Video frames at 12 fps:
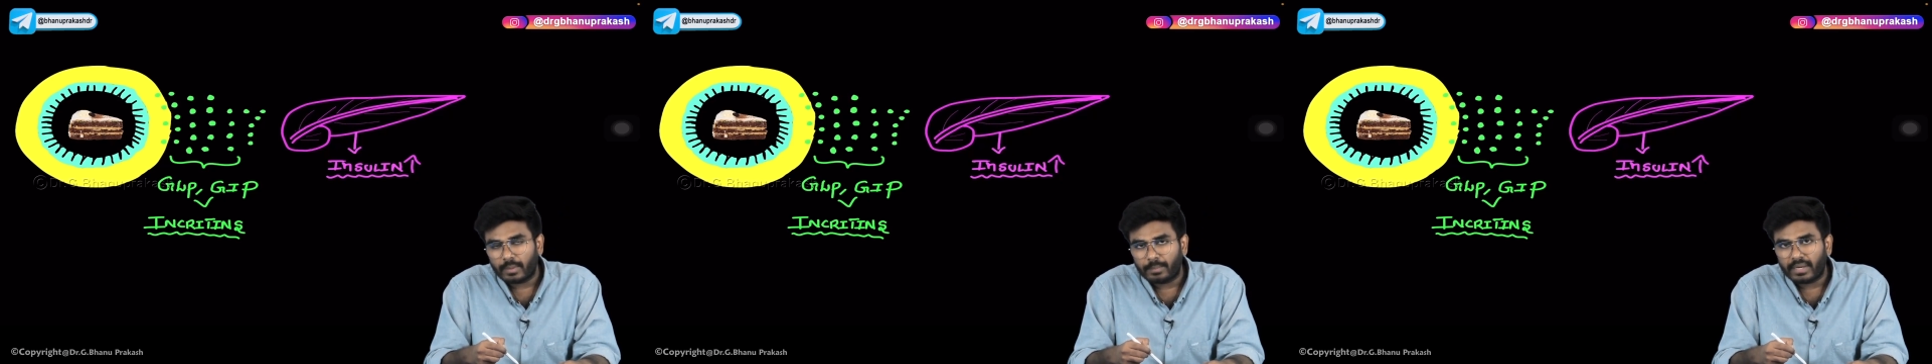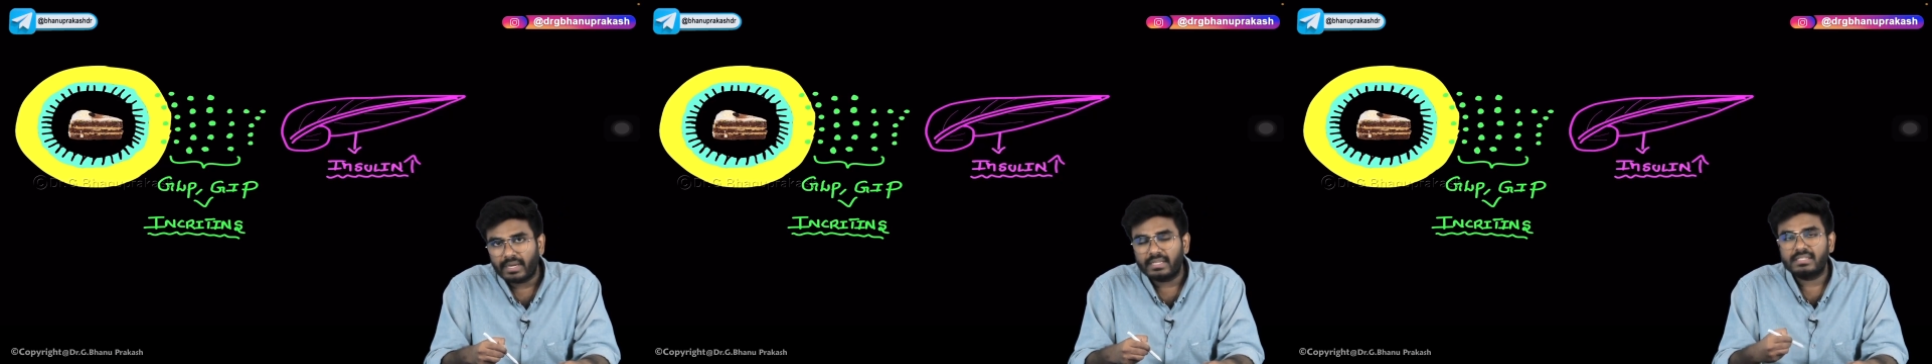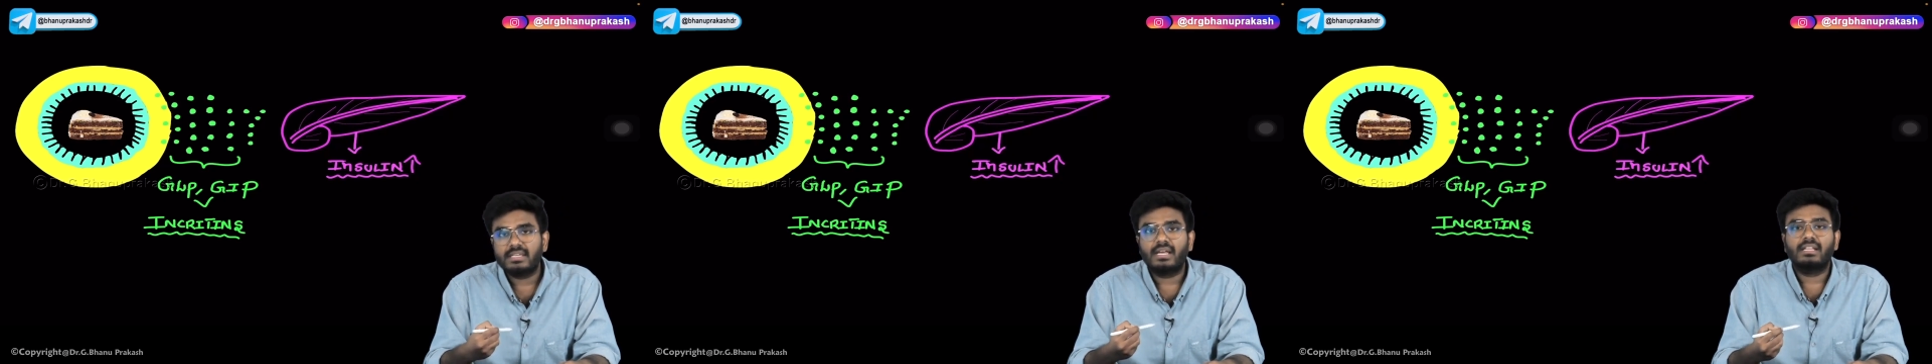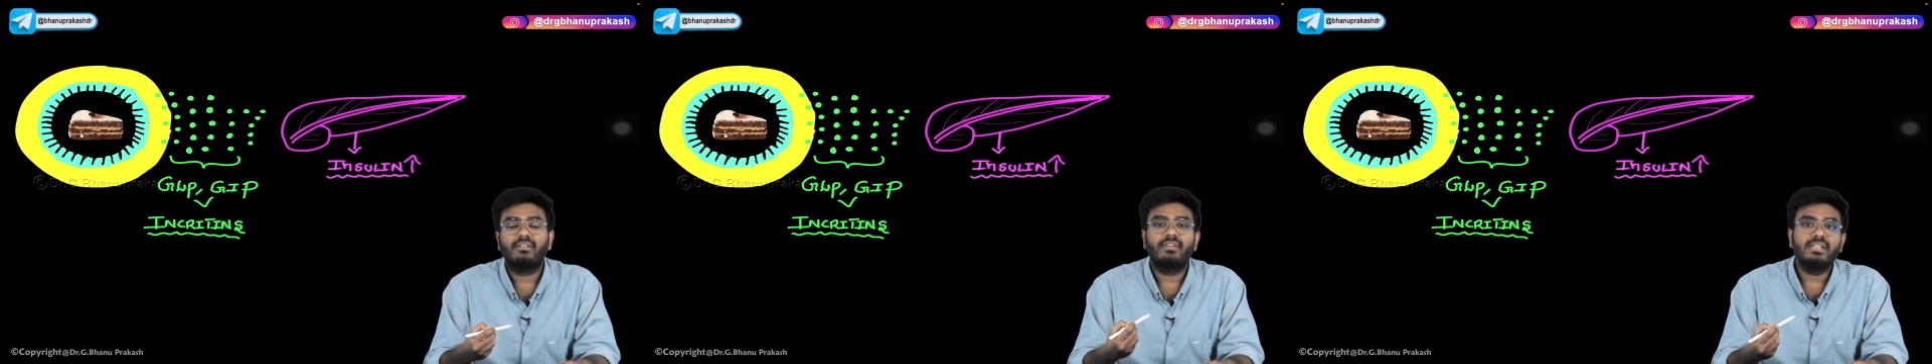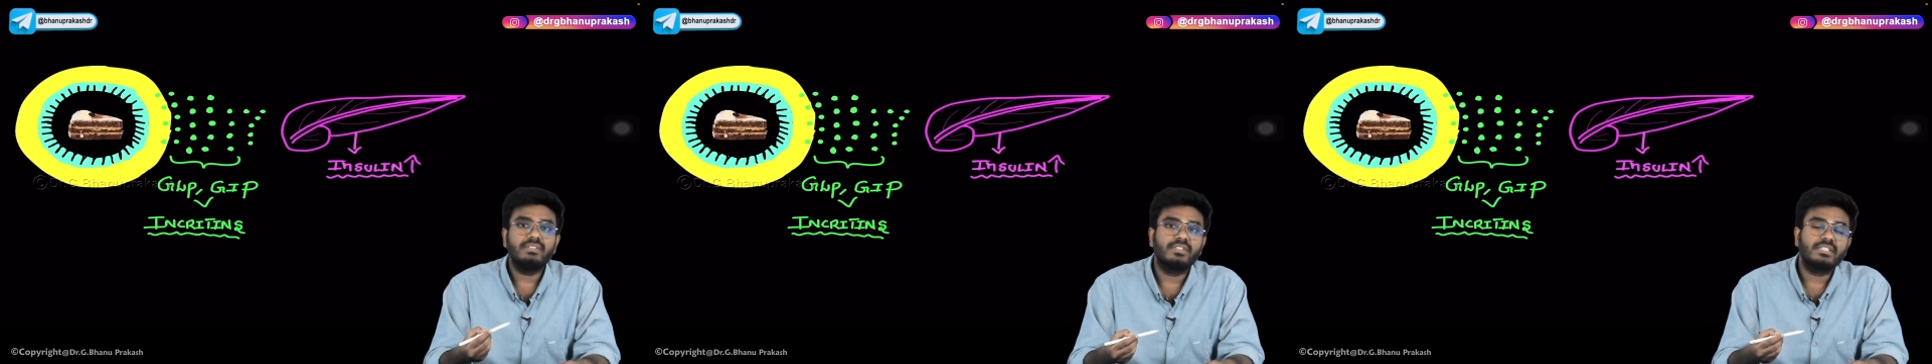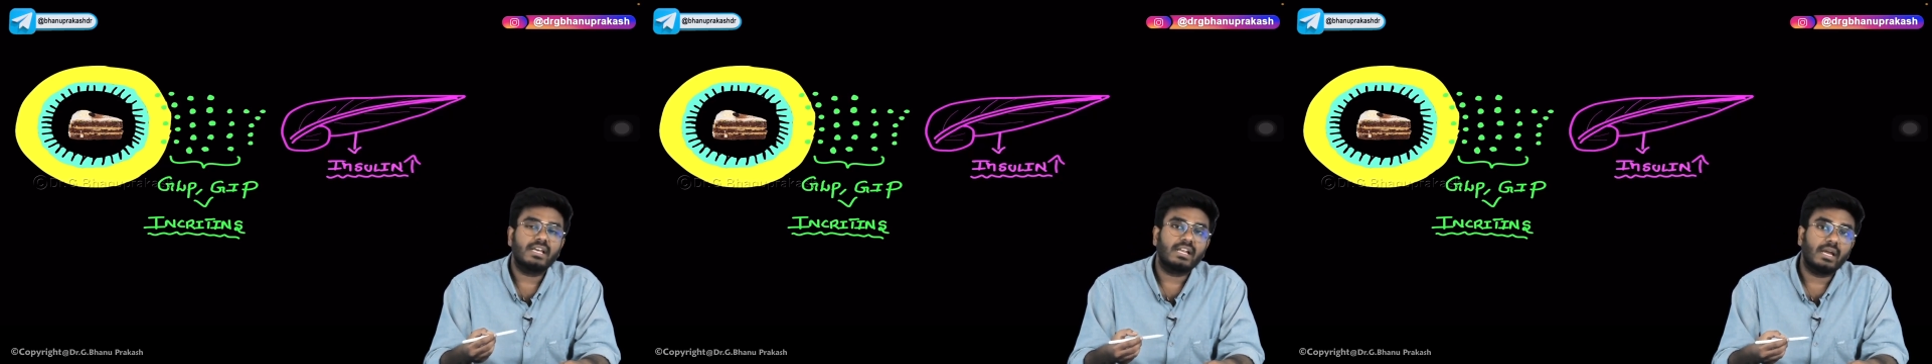peptides are the ones
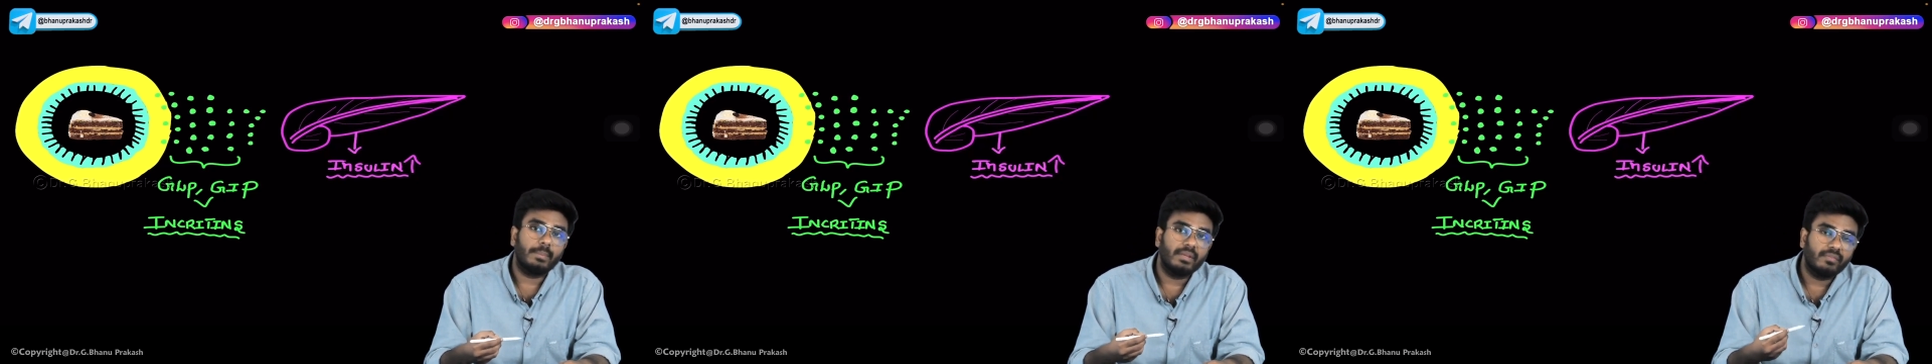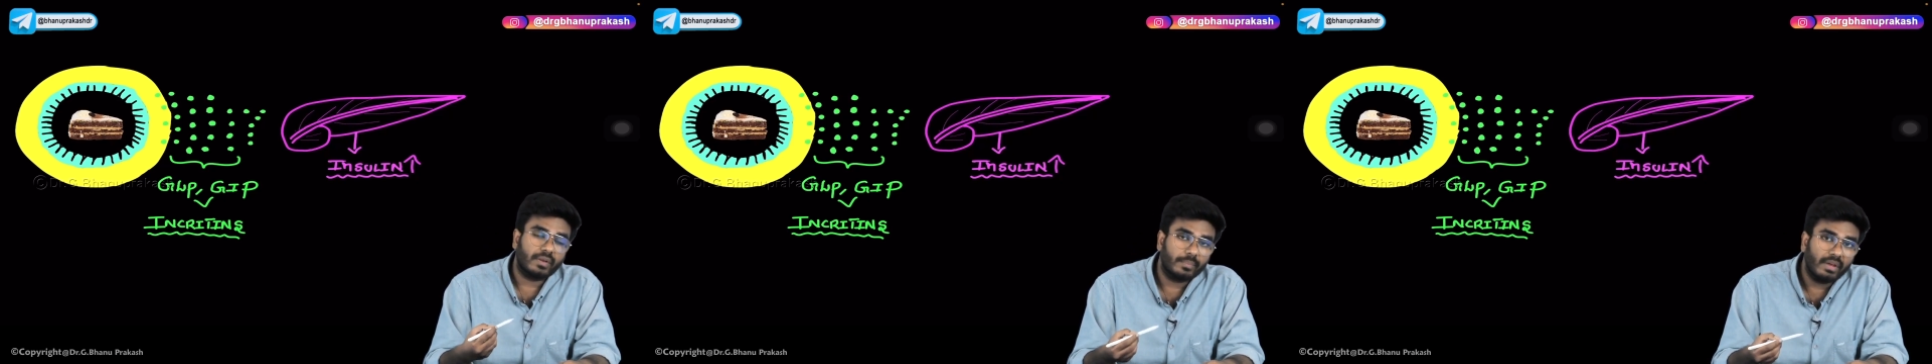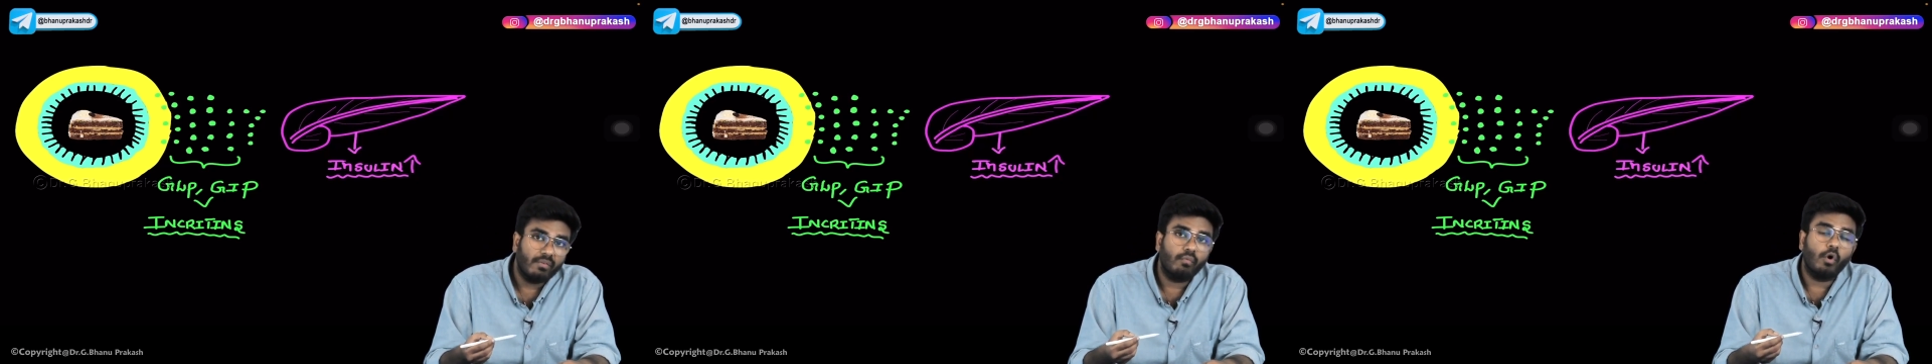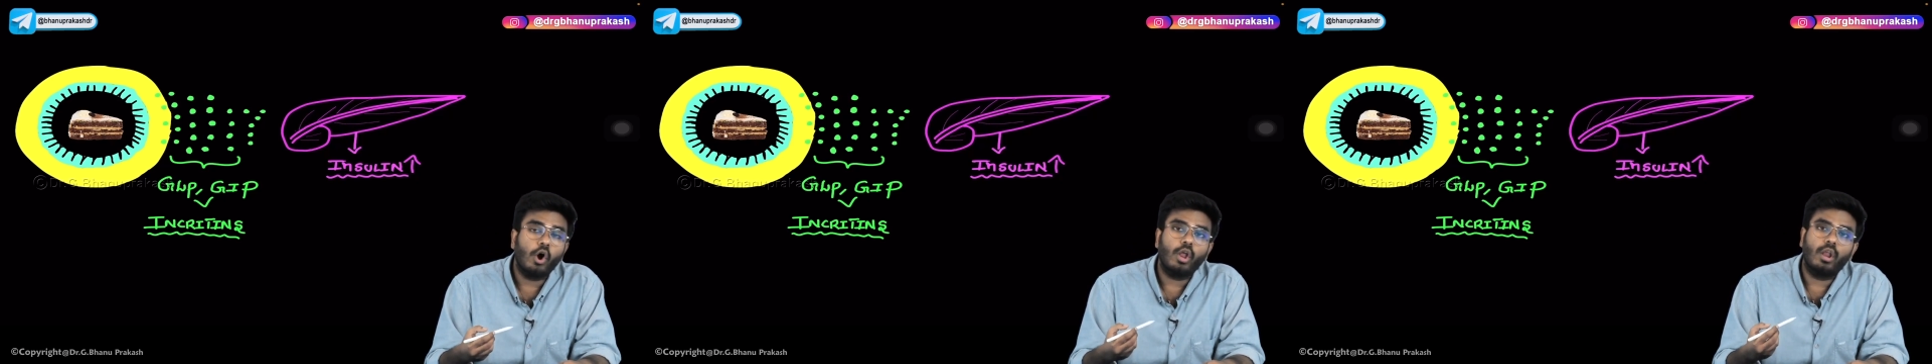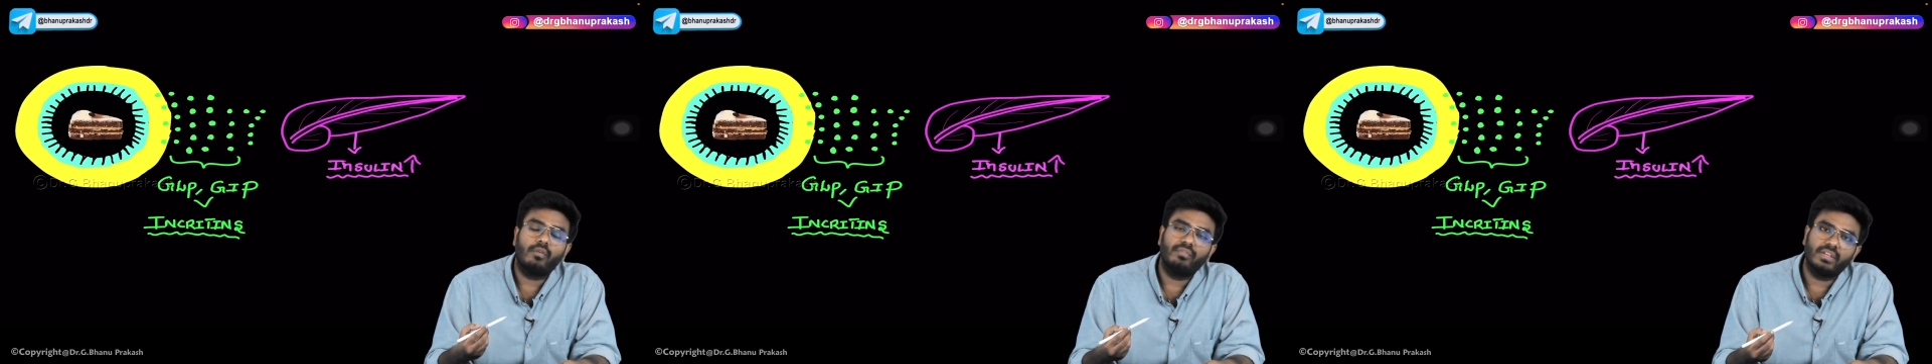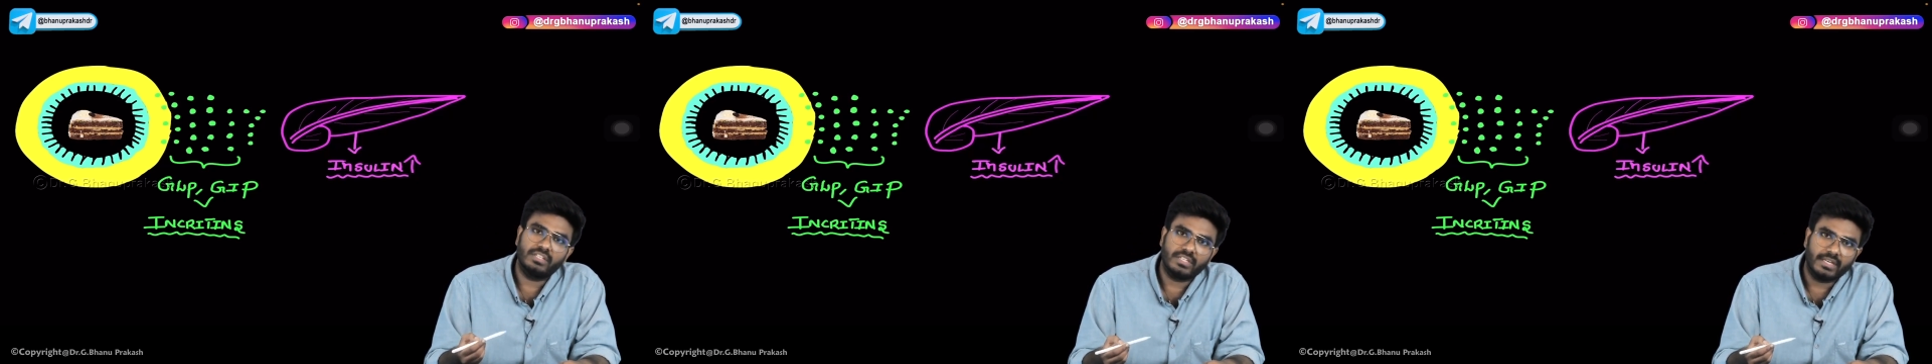which are coming from the wall of
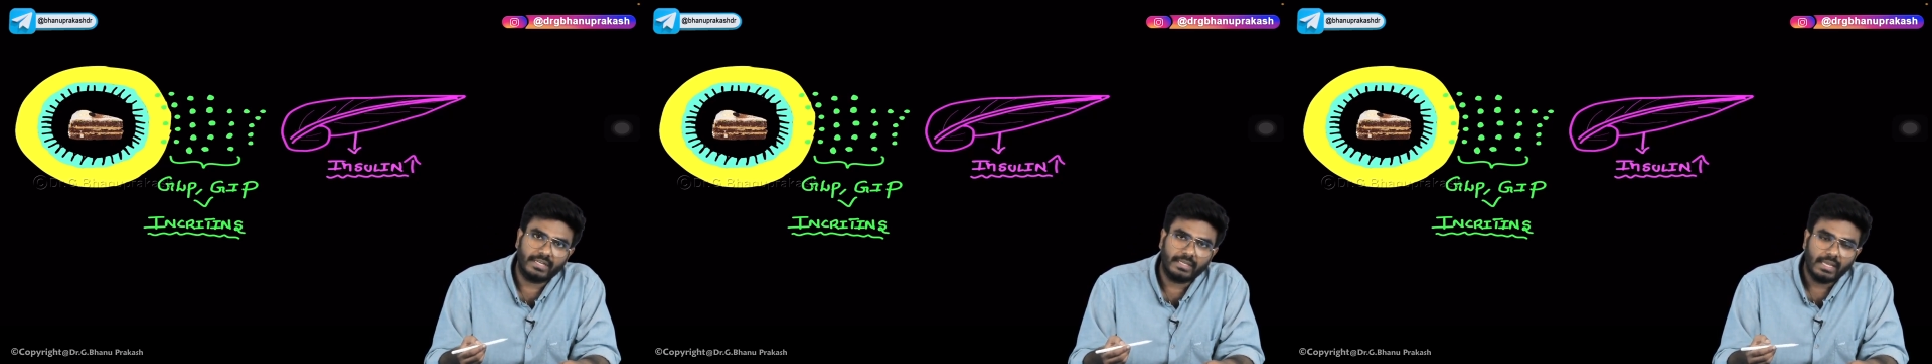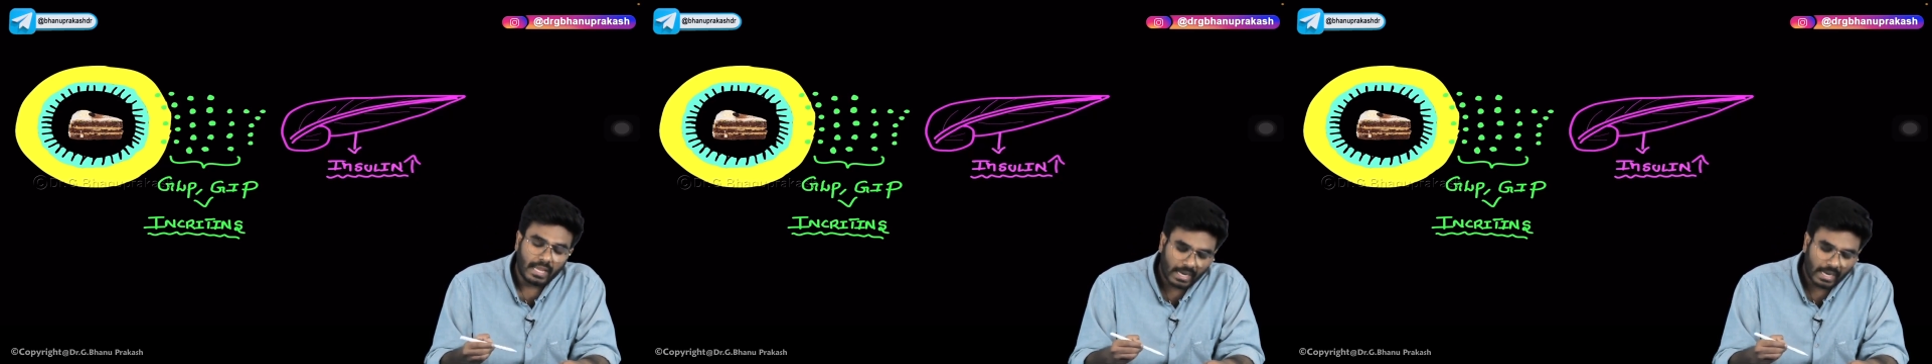the GIT.